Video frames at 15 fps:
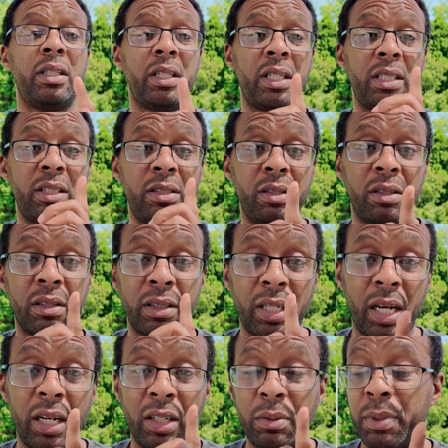And you're
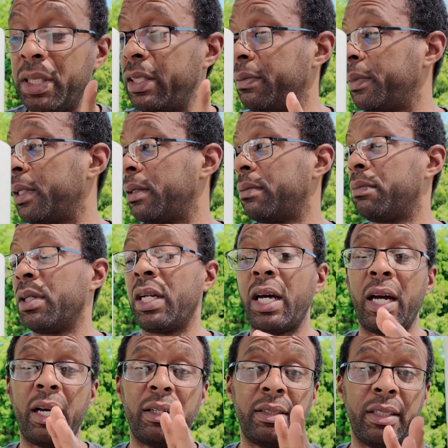not gonna believe me, but
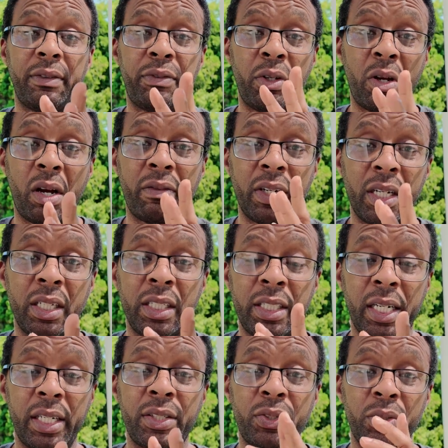if you ever get the
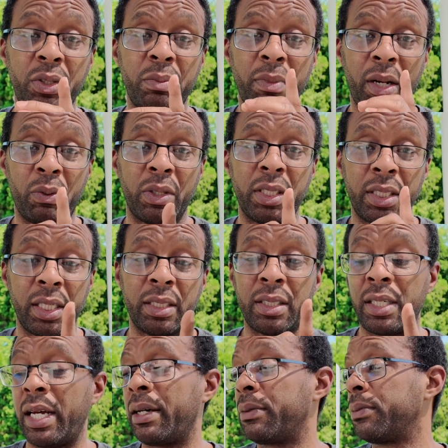chance to, you might wanna
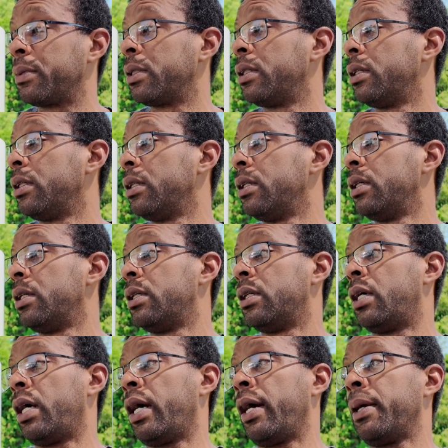test it out.
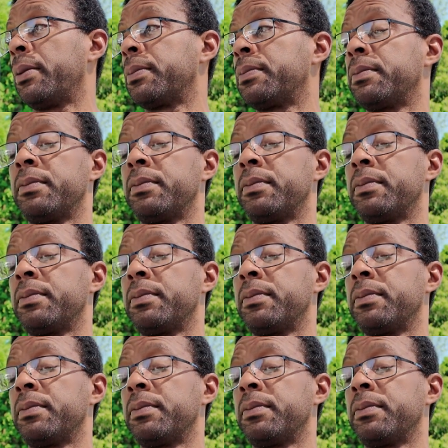All right.